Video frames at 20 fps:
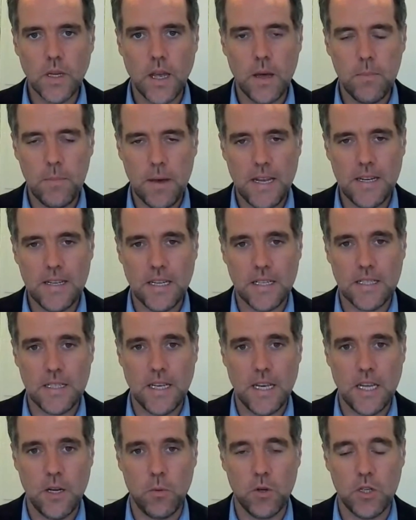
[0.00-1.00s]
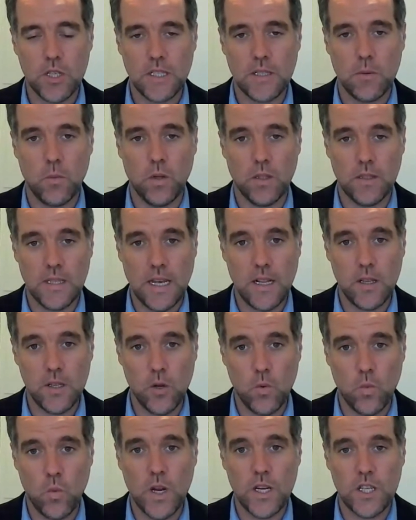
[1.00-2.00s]
Appendix A, which will tell
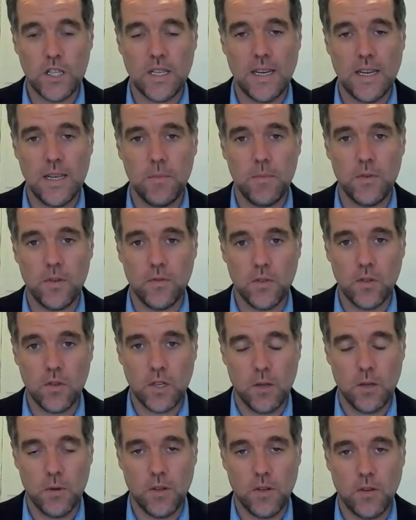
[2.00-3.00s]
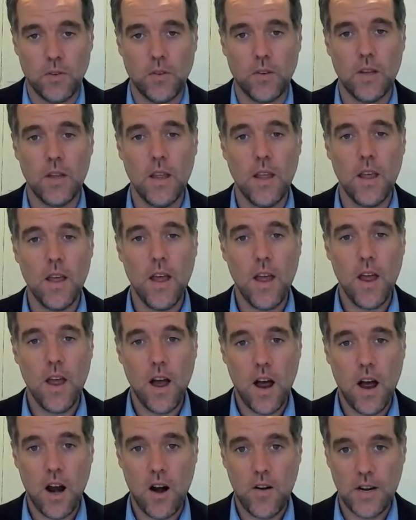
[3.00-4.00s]
you which types of documents
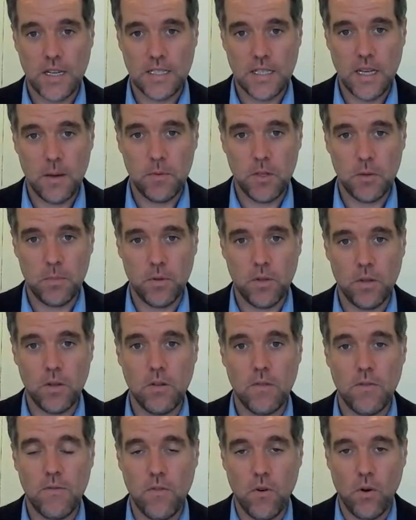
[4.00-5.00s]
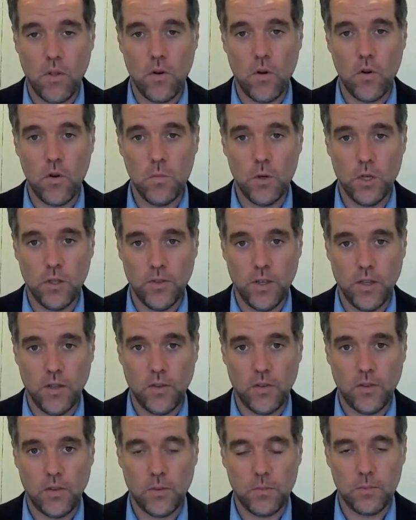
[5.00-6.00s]
are acceptable for the Home
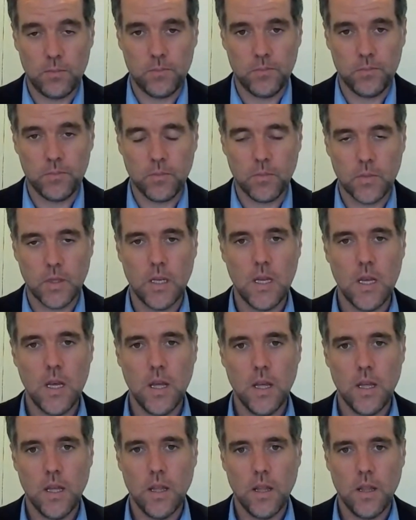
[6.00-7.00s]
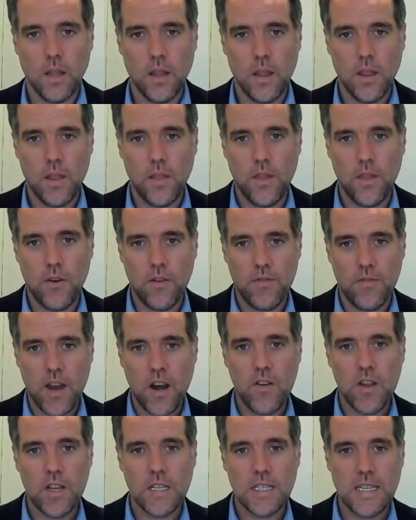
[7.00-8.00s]
Office. There are
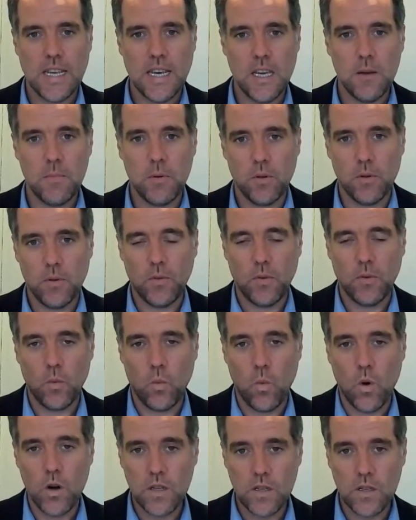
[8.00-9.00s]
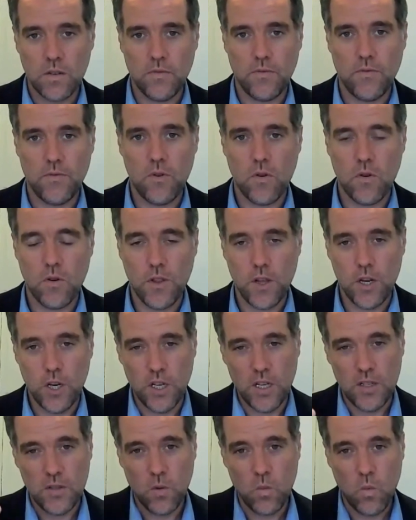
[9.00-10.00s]
various tables, 1 to 4, that you
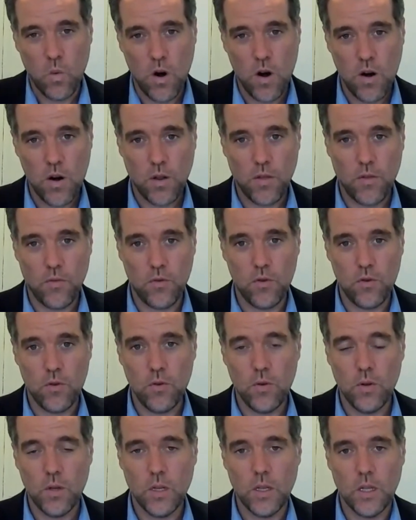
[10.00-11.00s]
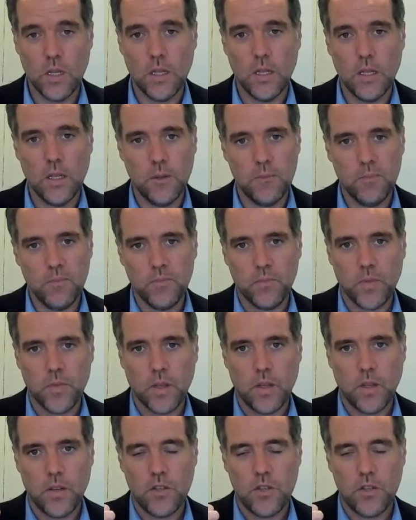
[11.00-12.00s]
need to work through
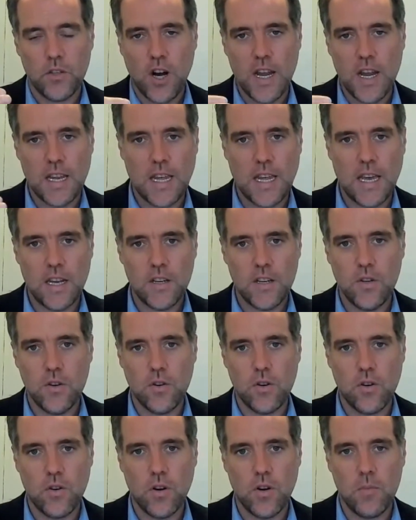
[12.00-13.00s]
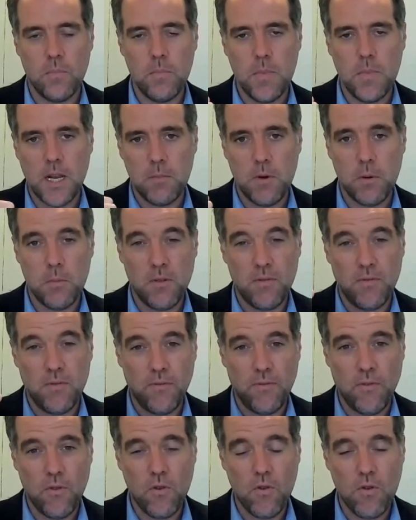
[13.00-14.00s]
to try and get your minimum of
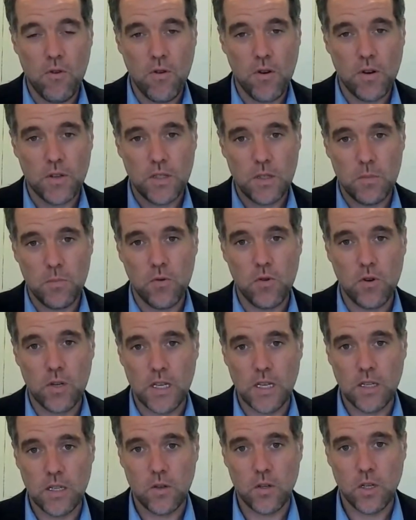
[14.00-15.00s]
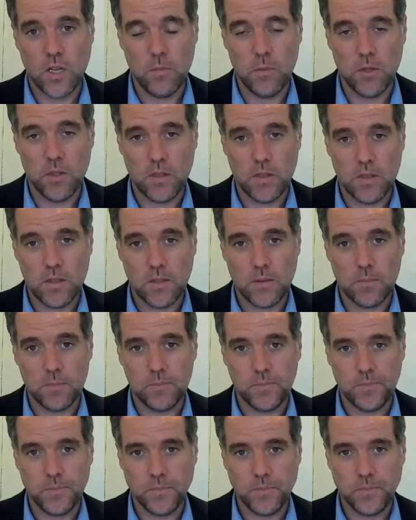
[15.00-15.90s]
4 supporting documents.